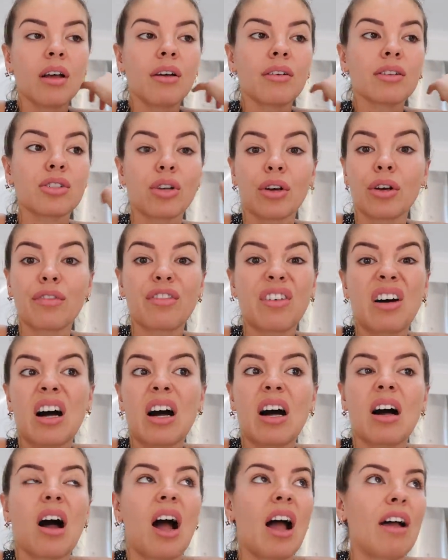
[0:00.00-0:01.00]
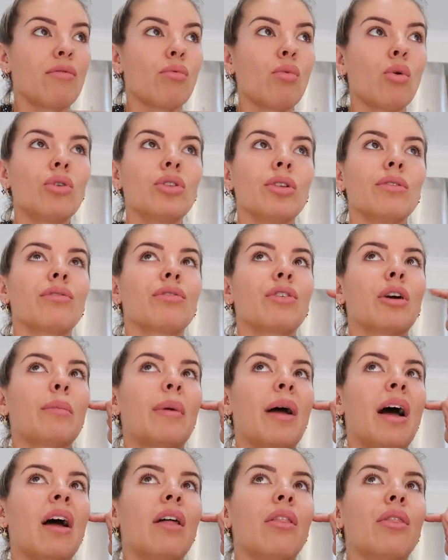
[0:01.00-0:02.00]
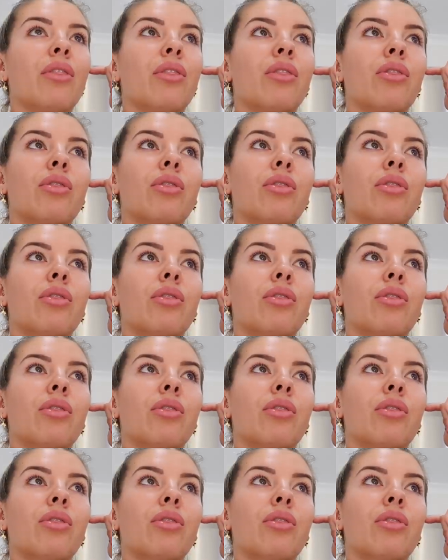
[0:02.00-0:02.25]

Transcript: so far I've worn them for about